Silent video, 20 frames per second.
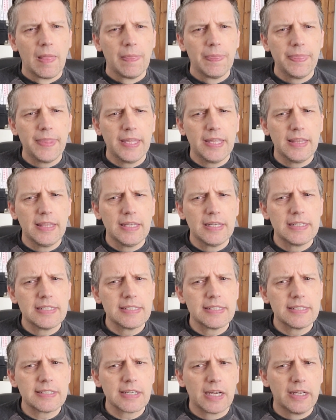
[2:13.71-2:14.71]
then there's
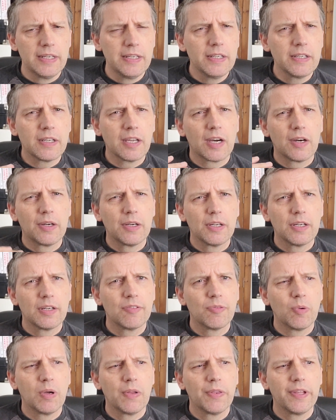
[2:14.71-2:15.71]
this undercurrent of,
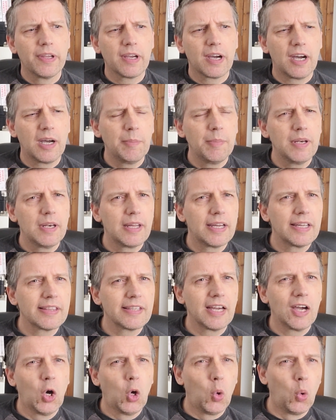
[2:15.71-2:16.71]
well, they can't be like
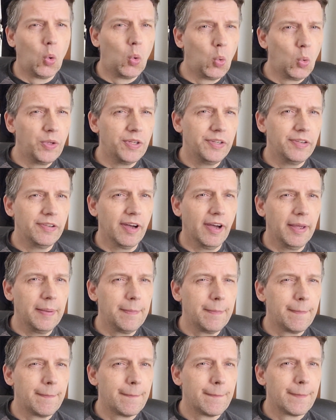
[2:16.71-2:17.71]
that all the
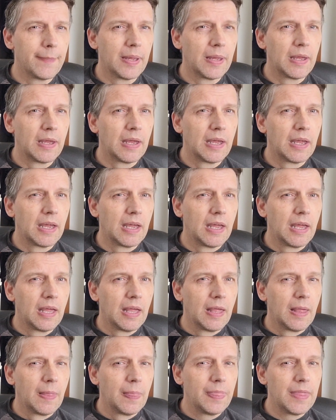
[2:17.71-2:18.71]
time.
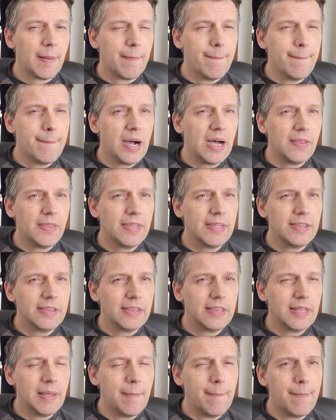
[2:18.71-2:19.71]

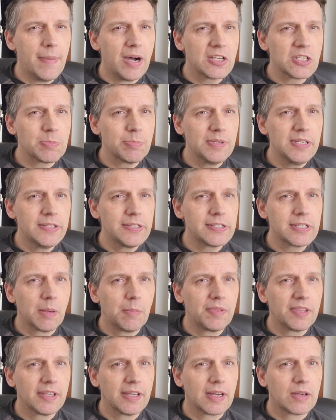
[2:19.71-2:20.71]
There must be
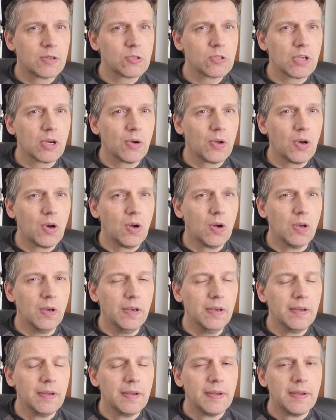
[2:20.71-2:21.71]
something else going on.
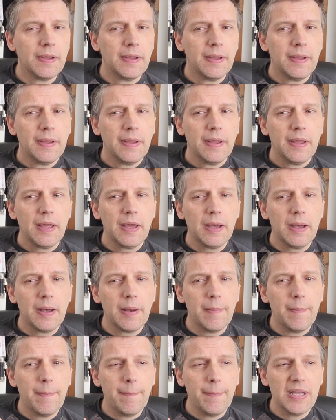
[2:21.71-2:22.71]

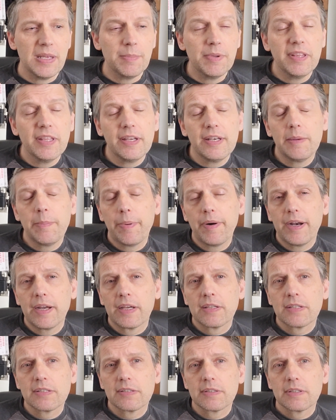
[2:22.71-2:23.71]
Maybe they're
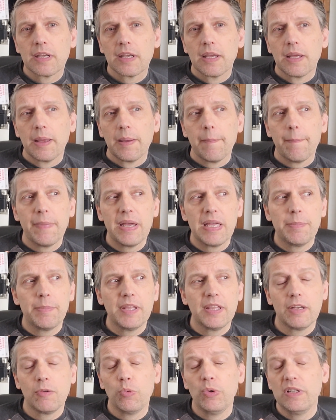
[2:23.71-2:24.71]
depressed. Maybe
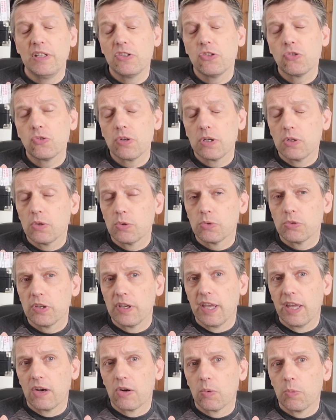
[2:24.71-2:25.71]
they really struggle to
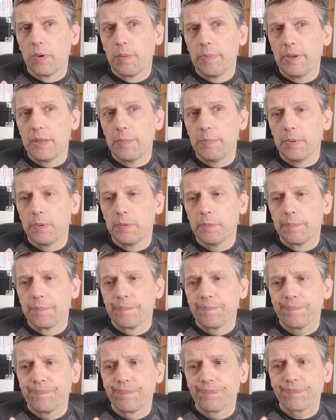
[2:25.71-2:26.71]
get on with people.
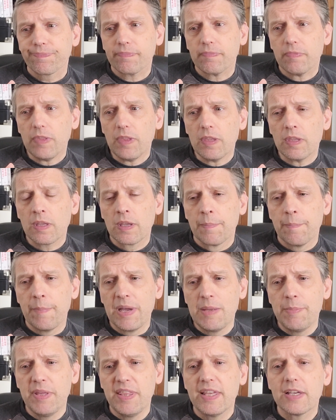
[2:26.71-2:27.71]

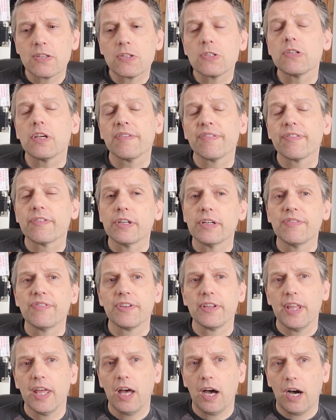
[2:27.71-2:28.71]
Maybe they're suffering
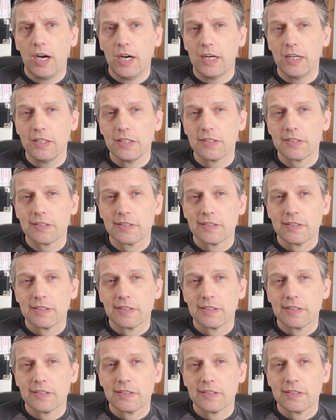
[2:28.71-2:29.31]
for their art